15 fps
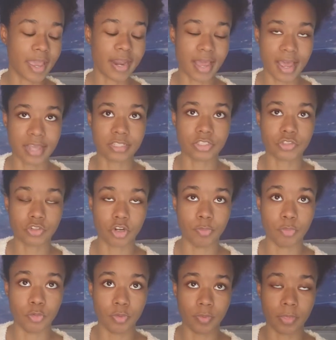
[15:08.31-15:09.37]
has
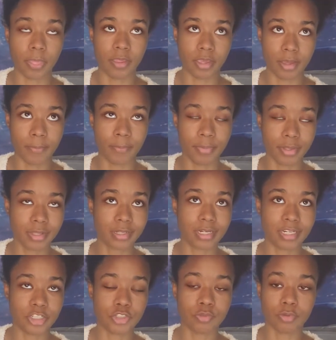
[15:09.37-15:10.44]
the
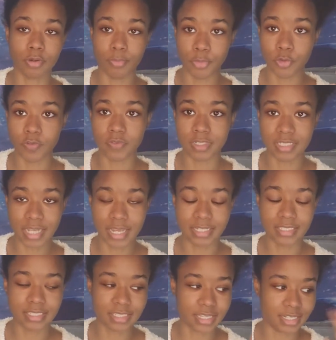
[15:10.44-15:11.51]
ability to remove
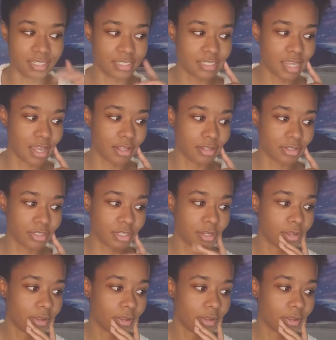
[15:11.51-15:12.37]
dead skin cells.